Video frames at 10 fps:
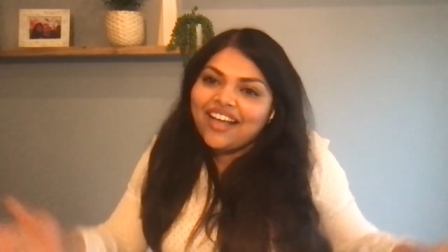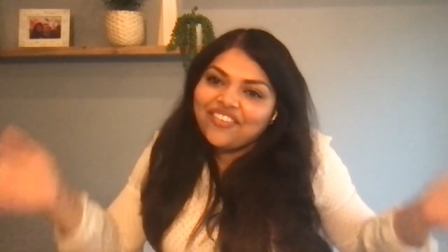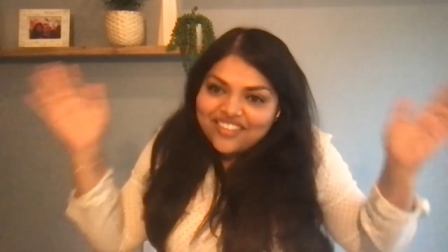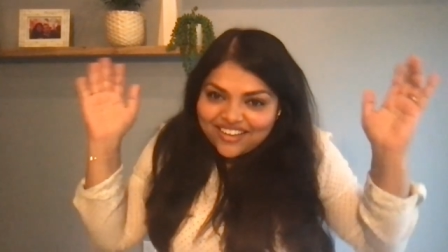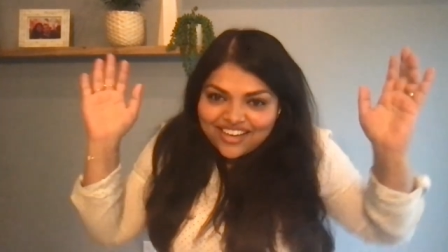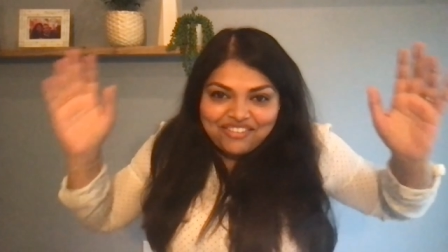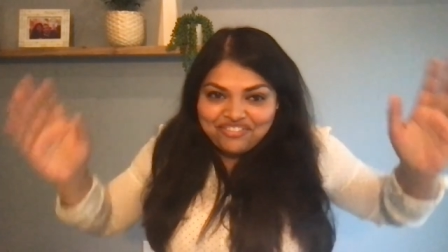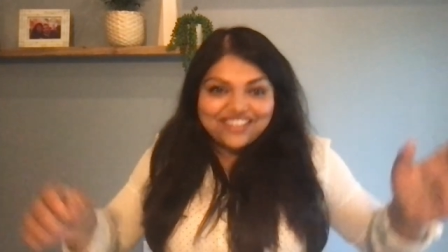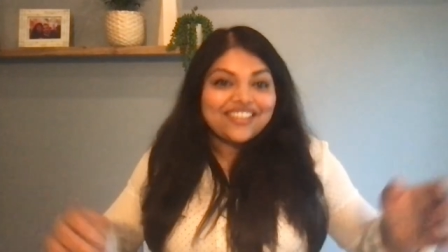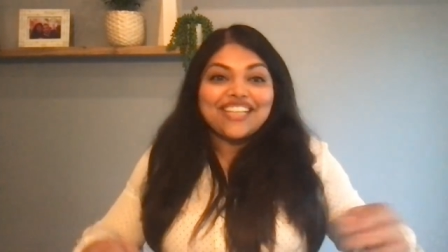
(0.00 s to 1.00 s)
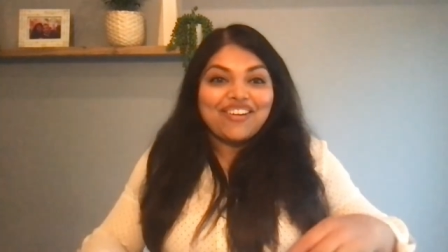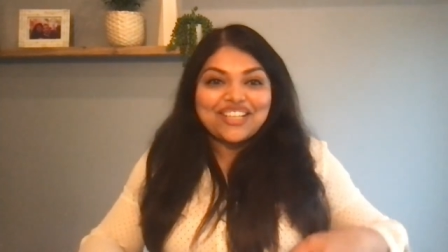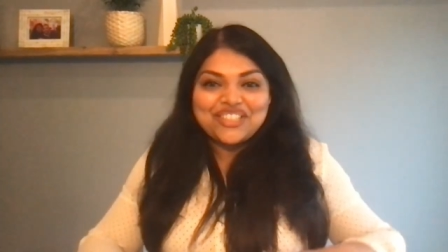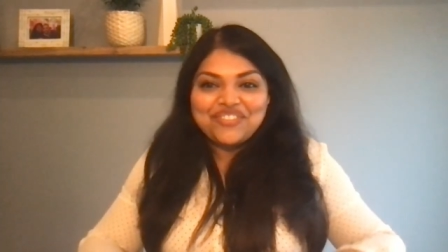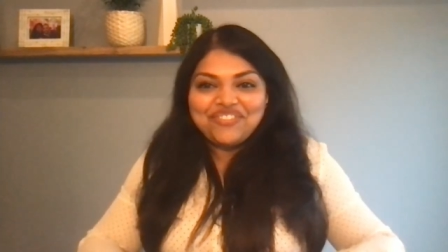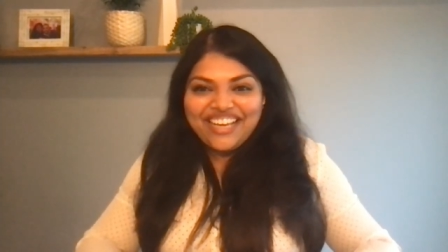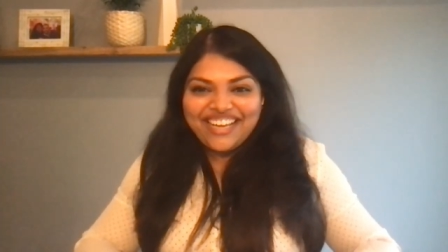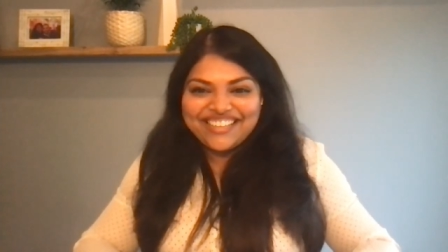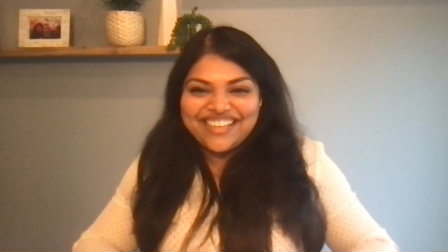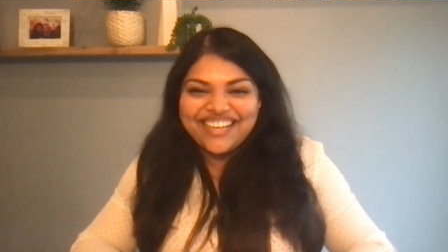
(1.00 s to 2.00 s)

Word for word: after that, I'll figure it out. I'll just wing it.